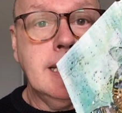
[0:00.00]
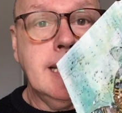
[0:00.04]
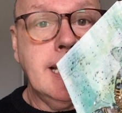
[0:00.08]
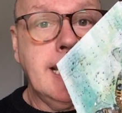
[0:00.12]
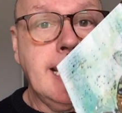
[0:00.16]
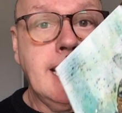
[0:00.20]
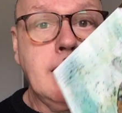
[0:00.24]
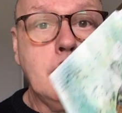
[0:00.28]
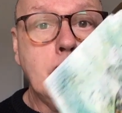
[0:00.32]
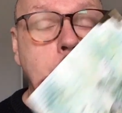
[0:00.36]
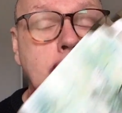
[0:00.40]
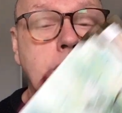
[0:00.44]

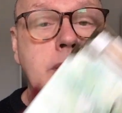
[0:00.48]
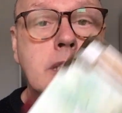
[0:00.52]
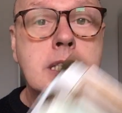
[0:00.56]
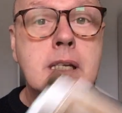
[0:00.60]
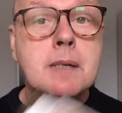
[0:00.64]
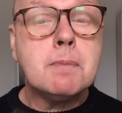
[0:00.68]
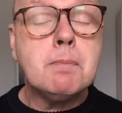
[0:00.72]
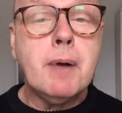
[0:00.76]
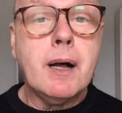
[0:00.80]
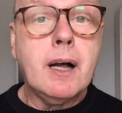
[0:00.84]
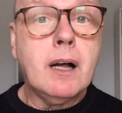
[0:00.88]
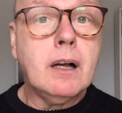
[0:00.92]
It will
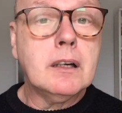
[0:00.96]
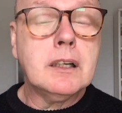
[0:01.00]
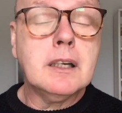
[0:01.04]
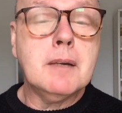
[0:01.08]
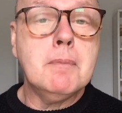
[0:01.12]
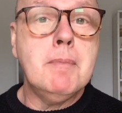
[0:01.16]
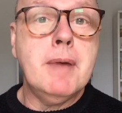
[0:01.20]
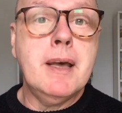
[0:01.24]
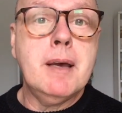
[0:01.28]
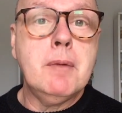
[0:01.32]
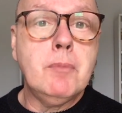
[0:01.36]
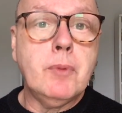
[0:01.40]
spark a
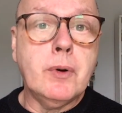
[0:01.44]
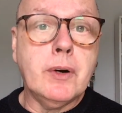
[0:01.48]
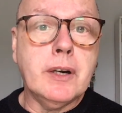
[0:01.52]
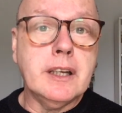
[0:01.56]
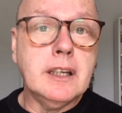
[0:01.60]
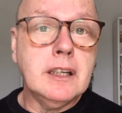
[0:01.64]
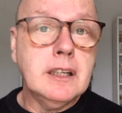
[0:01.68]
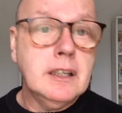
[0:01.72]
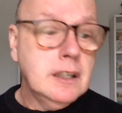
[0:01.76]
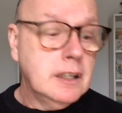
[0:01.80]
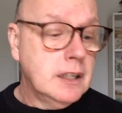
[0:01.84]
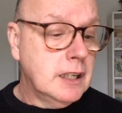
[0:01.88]

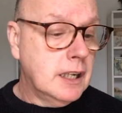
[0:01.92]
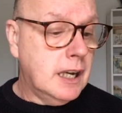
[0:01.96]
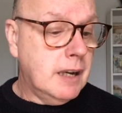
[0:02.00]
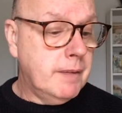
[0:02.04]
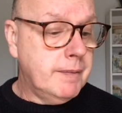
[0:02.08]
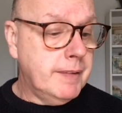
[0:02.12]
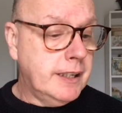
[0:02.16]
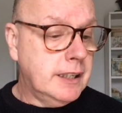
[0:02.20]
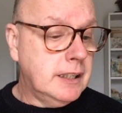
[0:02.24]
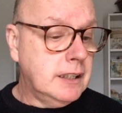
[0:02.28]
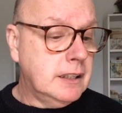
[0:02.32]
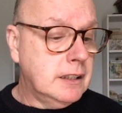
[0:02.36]
memory. I
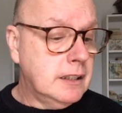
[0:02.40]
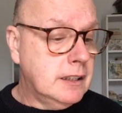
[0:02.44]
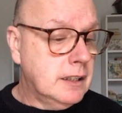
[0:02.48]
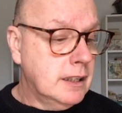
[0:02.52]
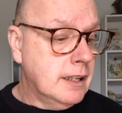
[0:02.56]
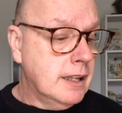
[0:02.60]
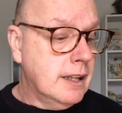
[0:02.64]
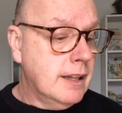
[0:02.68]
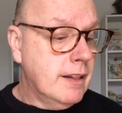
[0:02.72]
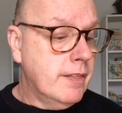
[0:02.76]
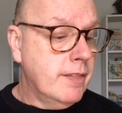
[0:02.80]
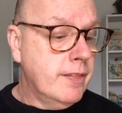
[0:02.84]
mean,
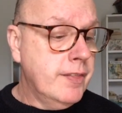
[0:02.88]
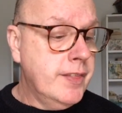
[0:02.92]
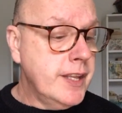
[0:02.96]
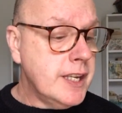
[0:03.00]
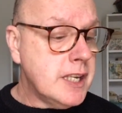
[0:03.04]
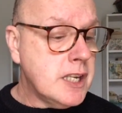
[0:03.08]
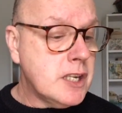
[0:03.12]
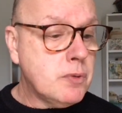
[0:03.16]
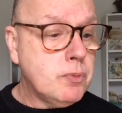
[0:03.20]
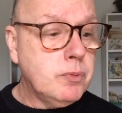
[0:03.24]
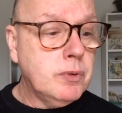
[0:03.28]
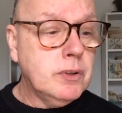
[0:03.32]

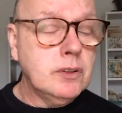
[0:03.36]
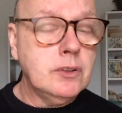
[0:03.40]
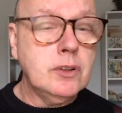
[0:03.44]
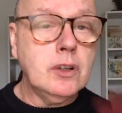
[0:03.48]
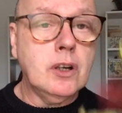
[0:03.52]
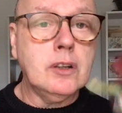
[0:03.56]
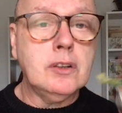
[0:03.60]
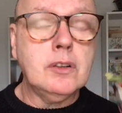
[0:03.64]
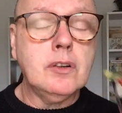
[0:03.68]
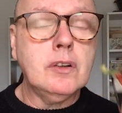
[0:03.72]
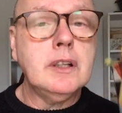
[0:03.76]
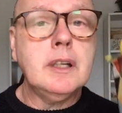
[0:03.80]
this will
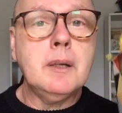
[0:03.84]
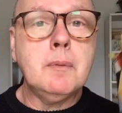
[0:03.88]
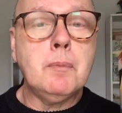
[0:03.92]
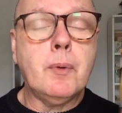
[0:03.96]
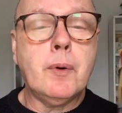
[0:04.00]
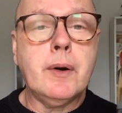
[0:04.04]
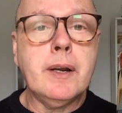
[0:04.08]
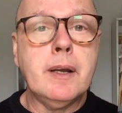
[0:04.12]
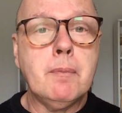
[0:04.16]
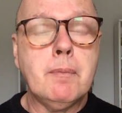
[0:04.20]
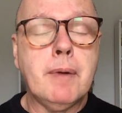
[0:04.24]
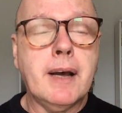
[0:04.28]
not only
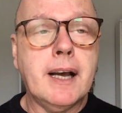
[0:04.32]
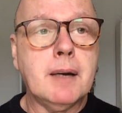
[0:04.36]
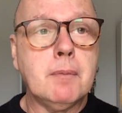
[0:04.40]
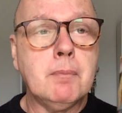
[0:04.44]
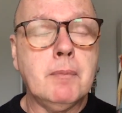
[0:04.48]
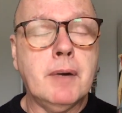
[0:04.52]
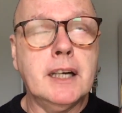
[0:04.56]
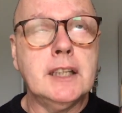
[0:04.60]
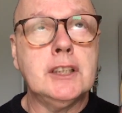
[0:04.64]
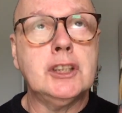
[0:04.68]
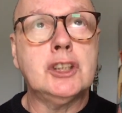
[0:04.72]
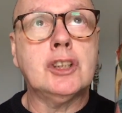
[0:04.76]
bring back
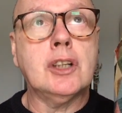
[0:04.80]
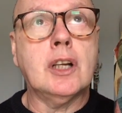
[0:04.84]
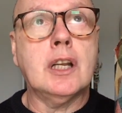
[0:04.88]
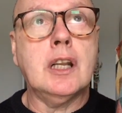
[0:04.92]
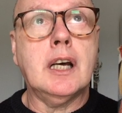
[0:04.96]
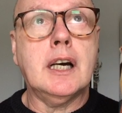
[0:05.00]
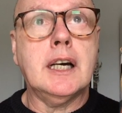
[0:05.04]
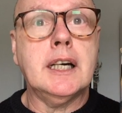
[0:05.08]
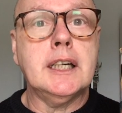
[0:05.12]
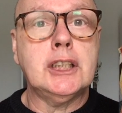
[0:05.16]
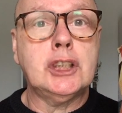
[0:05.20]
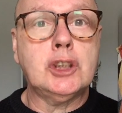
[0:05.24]
my
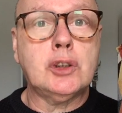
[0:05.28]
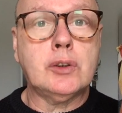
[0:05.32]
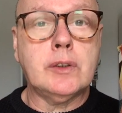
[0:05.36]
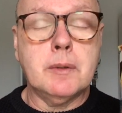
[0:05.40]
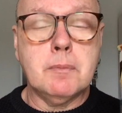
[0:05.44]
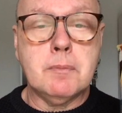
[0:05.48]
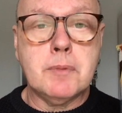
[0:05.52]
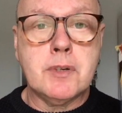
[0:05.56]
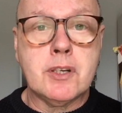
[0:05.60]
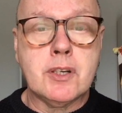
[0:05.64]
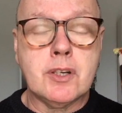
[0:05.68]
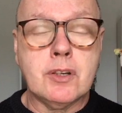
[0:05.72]
July
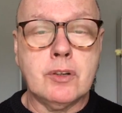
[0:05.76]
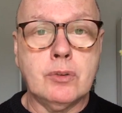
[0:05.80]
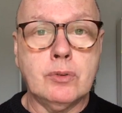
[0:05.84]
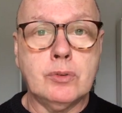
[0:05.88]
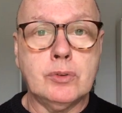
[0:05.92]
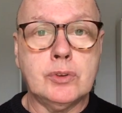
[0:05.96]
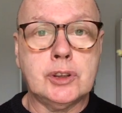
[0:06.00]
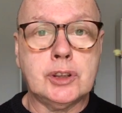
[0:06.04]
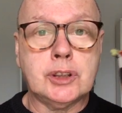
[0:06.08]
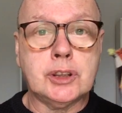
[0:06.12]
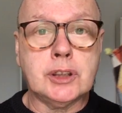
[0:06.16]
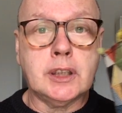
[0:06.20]
trip
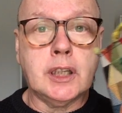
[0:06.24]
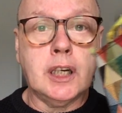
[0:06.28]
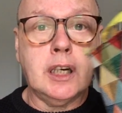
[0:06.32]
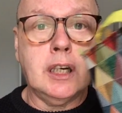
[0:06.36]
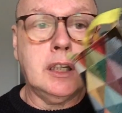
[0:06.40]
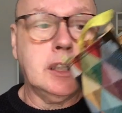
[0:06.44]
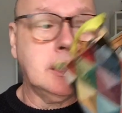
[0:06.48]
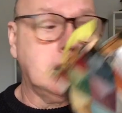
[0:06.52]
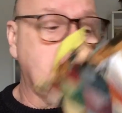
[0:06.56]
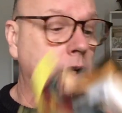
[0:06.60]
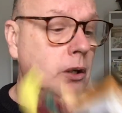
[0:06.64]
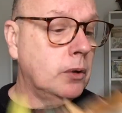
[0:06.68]
to
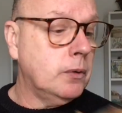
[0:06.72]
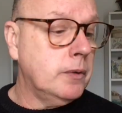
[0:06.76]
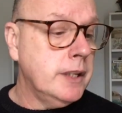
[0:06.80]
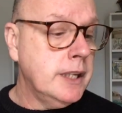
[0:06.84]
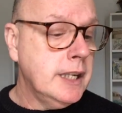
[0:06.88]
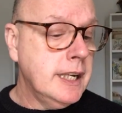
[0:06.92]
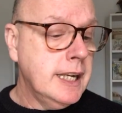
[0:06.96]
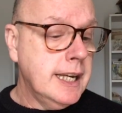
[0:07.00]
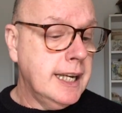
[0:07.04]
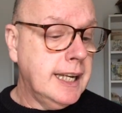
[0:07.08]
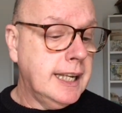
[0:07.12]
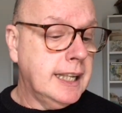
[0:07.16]
Chicago,
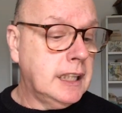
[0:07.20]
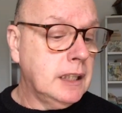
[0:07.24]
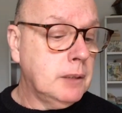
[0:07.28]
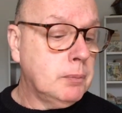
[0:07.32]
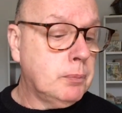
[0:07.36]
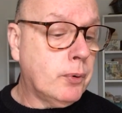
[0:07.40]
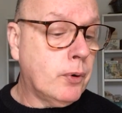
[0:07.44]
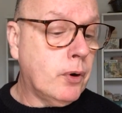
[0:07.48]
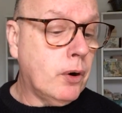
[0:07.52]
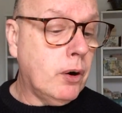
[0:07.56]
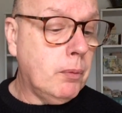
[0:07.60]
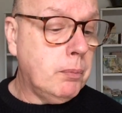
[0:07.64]
it'll
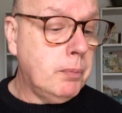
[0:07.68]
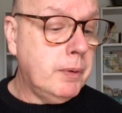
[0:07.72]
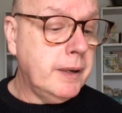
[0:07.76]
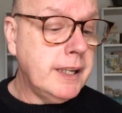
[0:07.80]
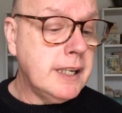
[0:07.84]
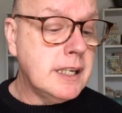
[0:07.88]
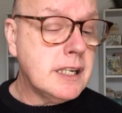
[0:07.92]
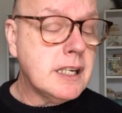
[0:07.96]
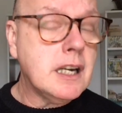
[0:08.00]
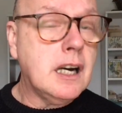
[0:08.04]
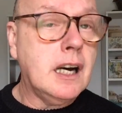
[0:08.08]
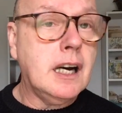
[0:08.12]

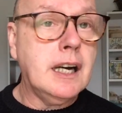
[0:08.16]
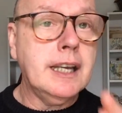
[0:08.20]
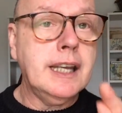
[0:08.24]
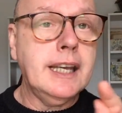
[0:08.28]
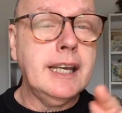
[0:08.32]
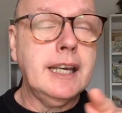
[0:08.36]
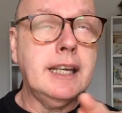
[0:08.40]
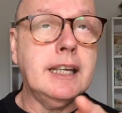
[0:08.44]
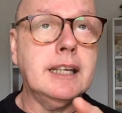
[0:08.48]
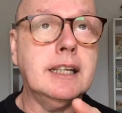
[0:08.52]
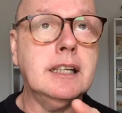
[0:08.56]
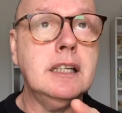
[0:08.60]
probably tie
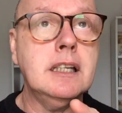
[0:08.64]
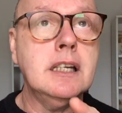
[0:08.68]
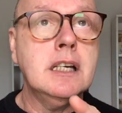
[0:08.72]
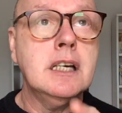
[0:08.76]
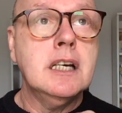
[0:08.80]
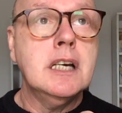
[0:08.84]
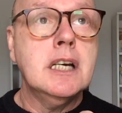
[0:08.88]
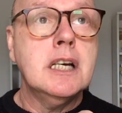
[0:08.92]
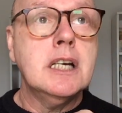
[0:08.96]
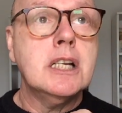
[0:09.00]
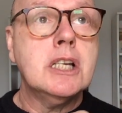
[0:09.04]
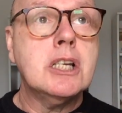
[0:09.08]
in
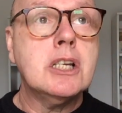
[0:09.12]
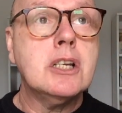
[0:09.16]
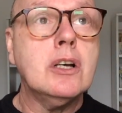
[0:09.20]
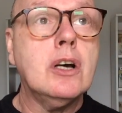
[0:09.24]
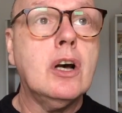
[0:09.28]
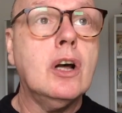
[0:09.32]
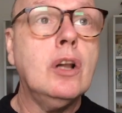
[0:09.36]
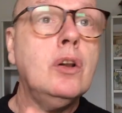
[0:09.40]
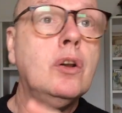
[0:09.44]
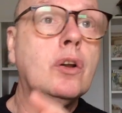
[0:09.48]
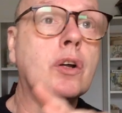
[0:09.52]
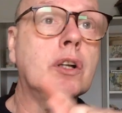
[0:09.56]

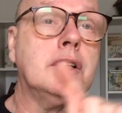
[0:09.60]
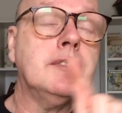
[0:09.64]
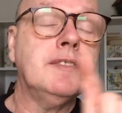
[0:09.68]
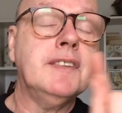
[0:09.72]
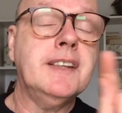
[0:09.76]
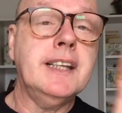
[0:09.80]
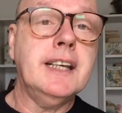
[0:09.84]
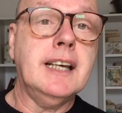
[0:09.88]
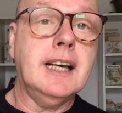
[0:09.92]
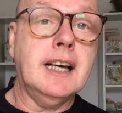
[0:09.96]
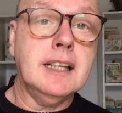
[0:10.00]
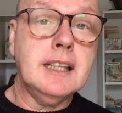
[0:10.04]
to a lot of
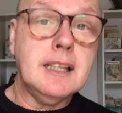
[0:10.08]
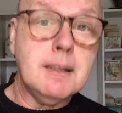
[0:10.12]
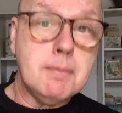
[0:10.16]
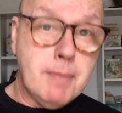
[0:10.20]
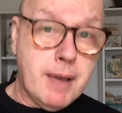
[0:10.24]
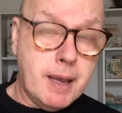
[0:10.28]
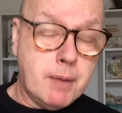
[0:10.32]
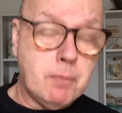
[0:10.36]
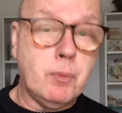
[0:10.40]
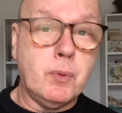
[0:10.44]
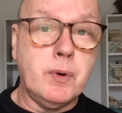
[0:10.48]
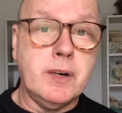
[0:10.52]
the other
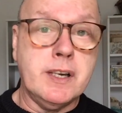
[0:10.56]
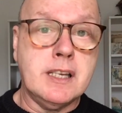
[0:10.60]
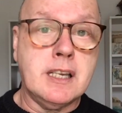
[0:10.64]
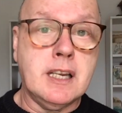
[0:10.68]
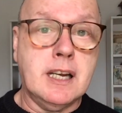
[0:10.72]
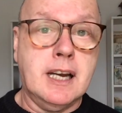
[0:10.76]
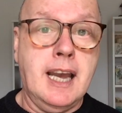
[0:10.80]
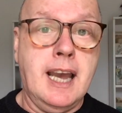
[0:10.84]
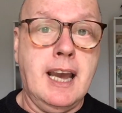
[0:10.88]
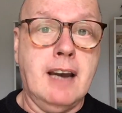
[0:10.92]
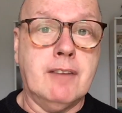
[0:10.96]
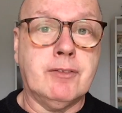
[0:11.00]
memories
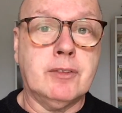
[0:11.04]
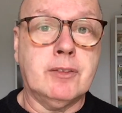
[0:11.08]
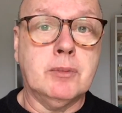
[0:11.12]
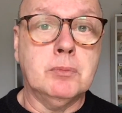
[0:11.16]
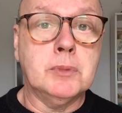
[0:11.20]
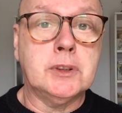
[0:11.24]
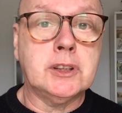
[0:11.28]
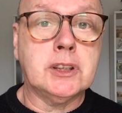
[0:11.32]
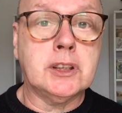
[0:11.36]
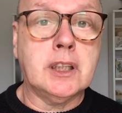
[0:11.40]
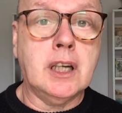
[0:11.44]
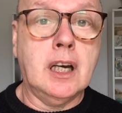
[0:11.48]
I have from
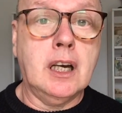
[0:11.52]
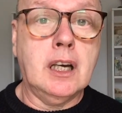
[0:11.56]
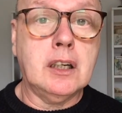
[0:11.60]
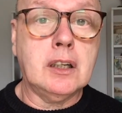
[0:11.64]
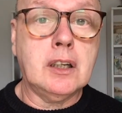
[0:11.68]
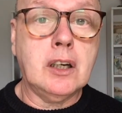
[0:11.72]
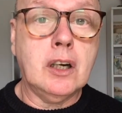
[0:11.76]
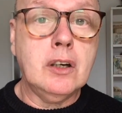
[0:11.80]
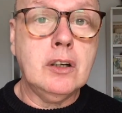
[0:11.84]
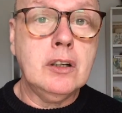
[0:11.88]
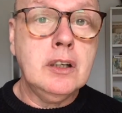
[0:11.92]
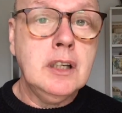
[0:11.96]

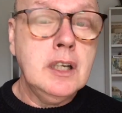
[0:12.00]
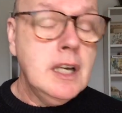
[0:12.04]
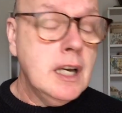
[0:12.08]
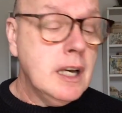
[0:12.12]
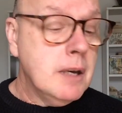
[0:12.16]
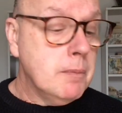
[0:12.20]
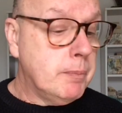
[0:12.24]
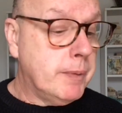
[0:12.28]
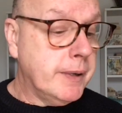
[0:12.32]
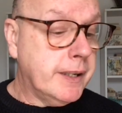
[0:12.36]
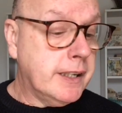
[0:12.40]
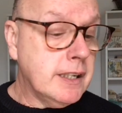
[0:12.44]
Chicago,
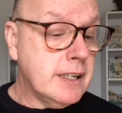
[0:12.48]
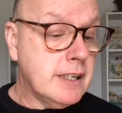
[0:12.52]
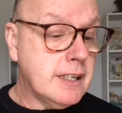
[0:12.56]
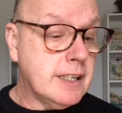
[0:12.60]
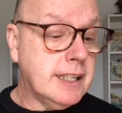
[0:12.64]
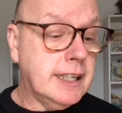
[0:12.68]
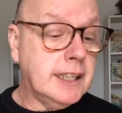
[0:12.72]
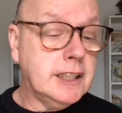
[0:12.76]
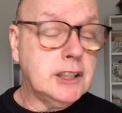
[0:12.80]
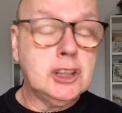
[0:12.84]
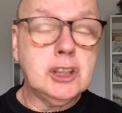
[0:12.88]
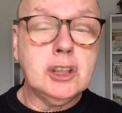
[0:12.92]
because
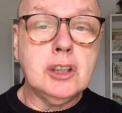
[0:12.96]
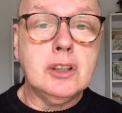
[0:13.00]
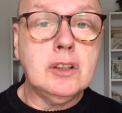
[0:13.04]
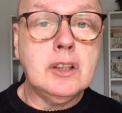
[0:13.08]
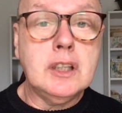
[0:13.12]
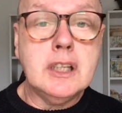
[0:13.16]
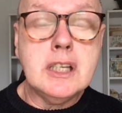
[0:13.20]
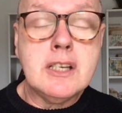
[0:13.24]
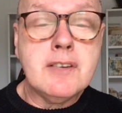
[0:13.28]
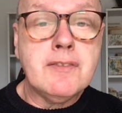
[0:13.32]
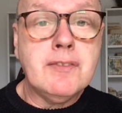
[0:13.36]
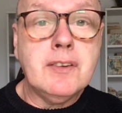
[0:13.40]
that journal
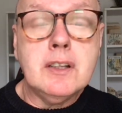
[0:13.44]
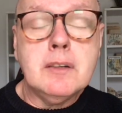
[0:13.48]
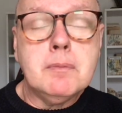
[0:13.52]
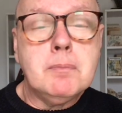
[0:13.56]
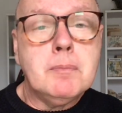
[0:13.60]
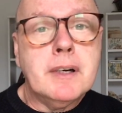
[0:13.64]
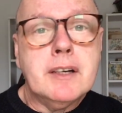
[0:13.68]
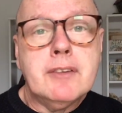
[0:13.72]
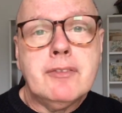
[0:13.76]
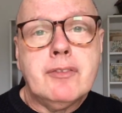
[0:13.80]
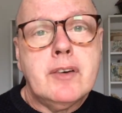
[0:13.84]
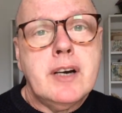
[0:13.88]
is full of
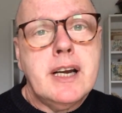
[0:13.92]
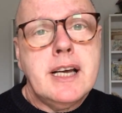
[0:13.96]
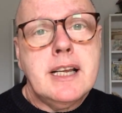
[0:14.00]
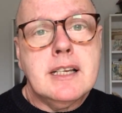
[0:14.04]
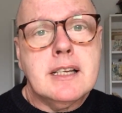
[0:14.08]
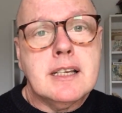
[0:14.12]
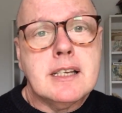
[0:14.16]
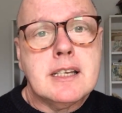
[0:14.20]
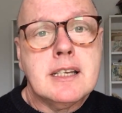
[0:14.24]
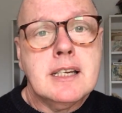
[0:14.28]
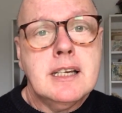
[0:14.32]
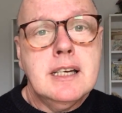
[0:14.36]
my
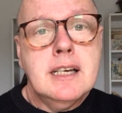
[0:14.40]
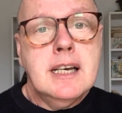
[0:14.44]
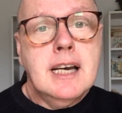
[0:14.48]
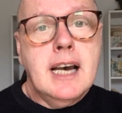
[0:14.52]
friends.